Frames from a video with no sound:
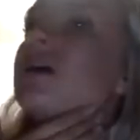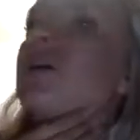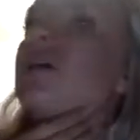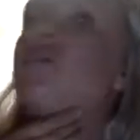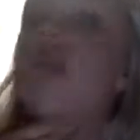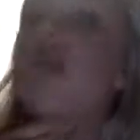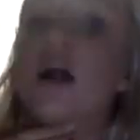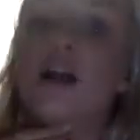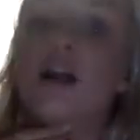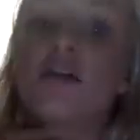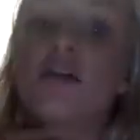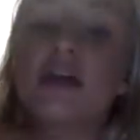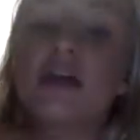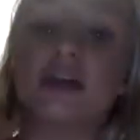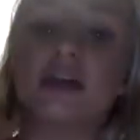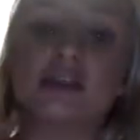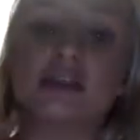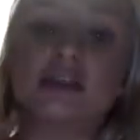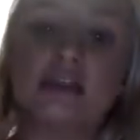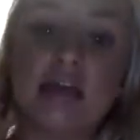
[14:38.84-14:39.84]
following
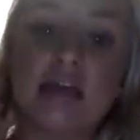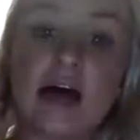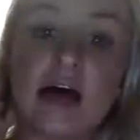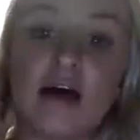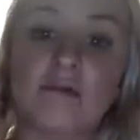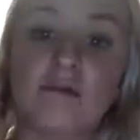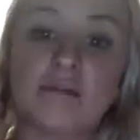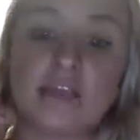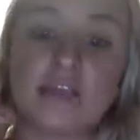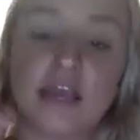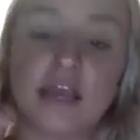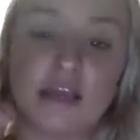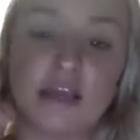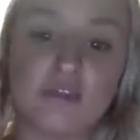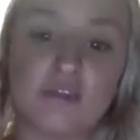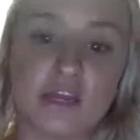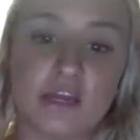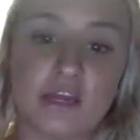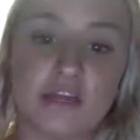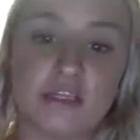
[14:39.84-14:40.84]
the steps that
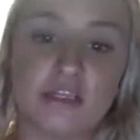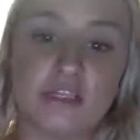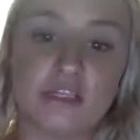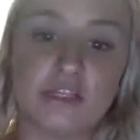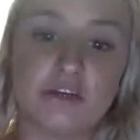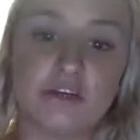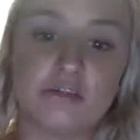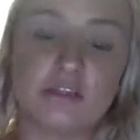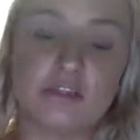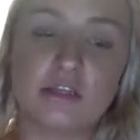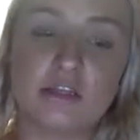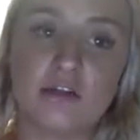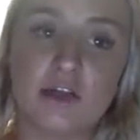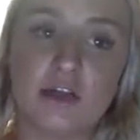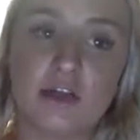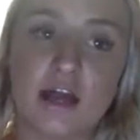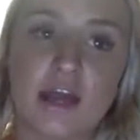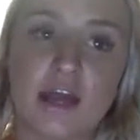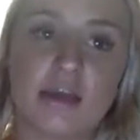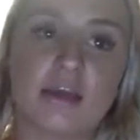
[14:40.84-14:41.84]
you need to, so
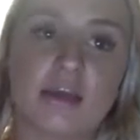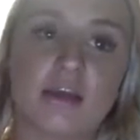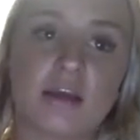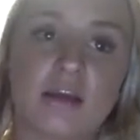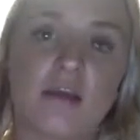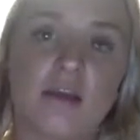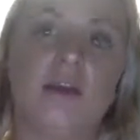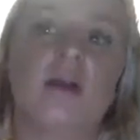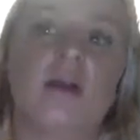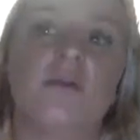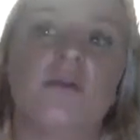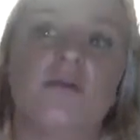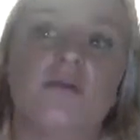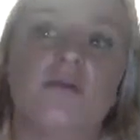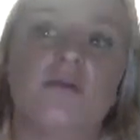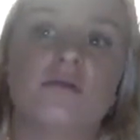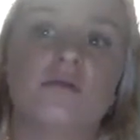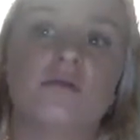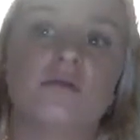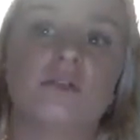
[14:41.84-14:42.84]
like,
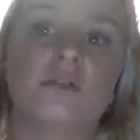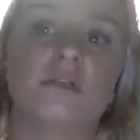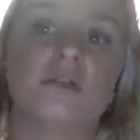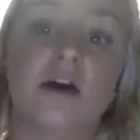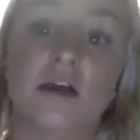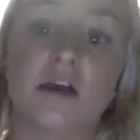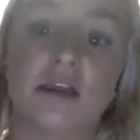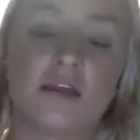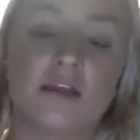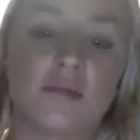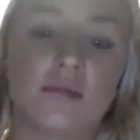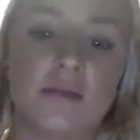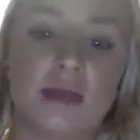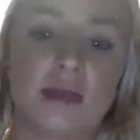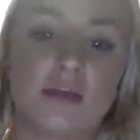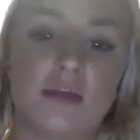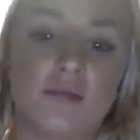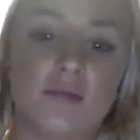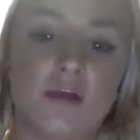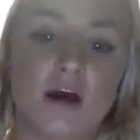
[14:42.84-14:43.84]
telling them
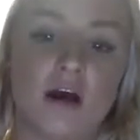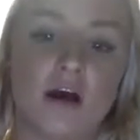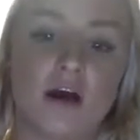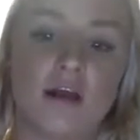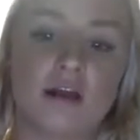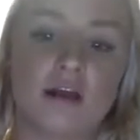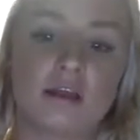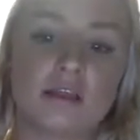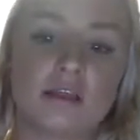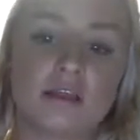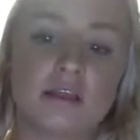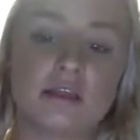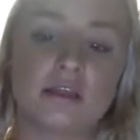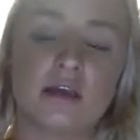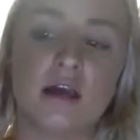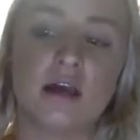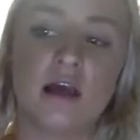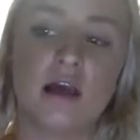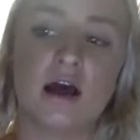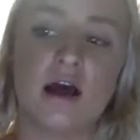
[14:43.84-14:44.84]
about the product,
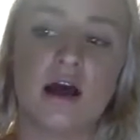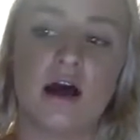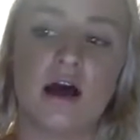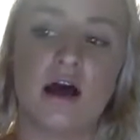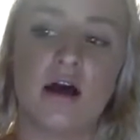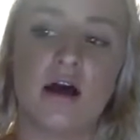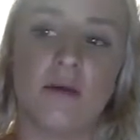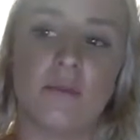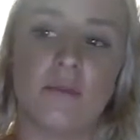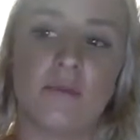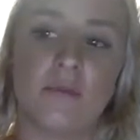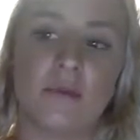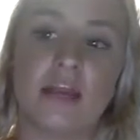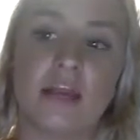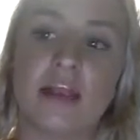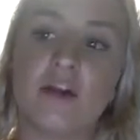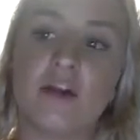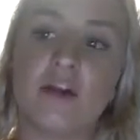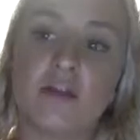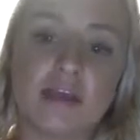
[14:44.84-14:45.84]

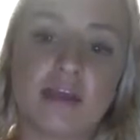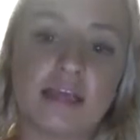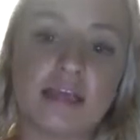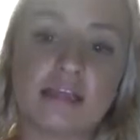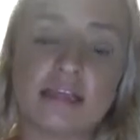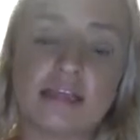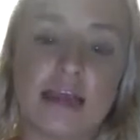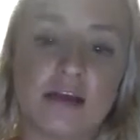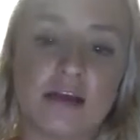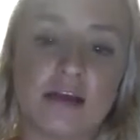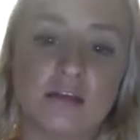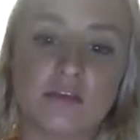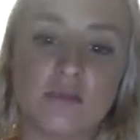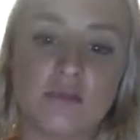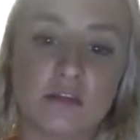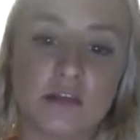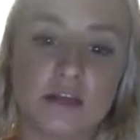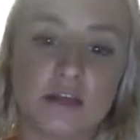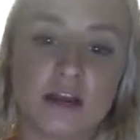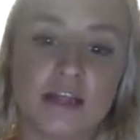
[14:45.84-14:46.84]
narrowing it down to
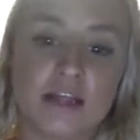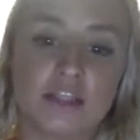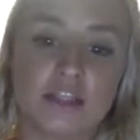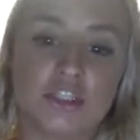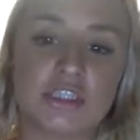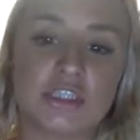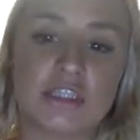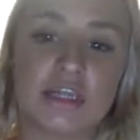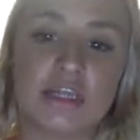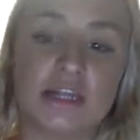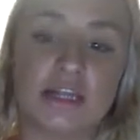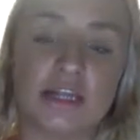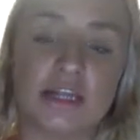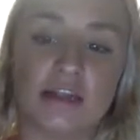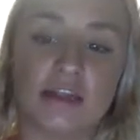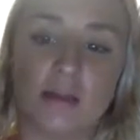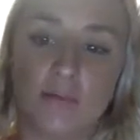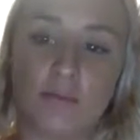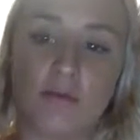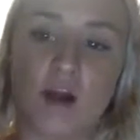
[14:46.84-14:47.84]
what they're interested
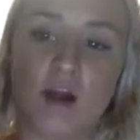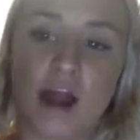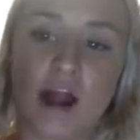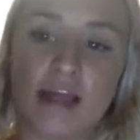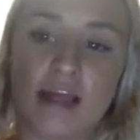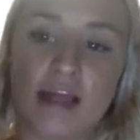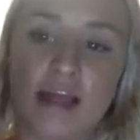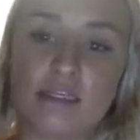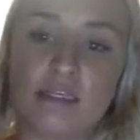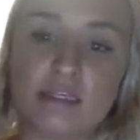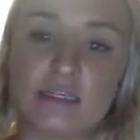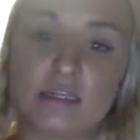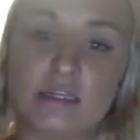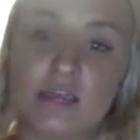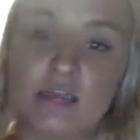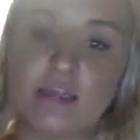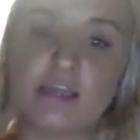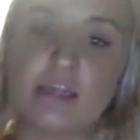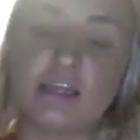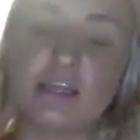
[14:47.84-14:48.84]
in, the prices, 90-day